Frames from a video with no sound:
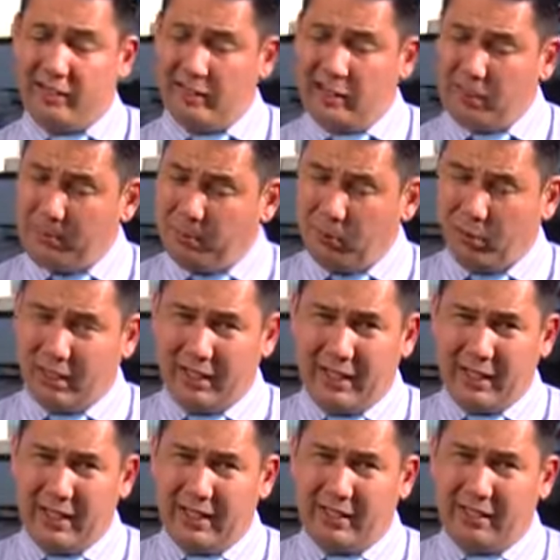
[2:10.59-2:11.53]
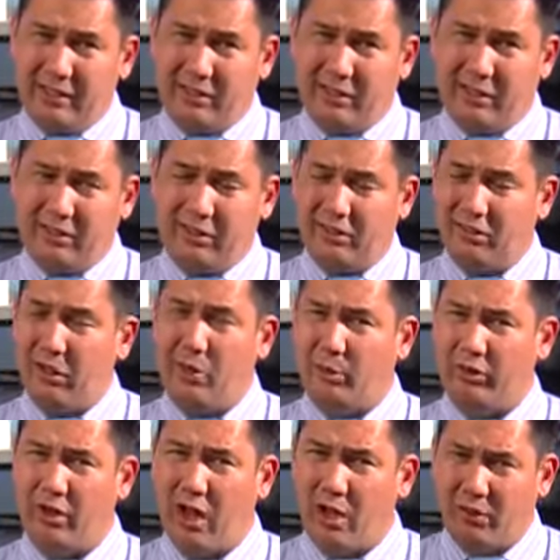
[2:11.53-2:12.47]
Deadpool again until this is all
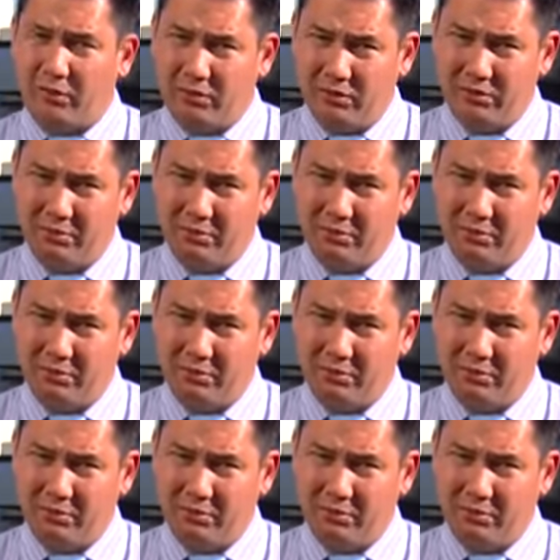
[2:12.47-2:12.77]
resolved.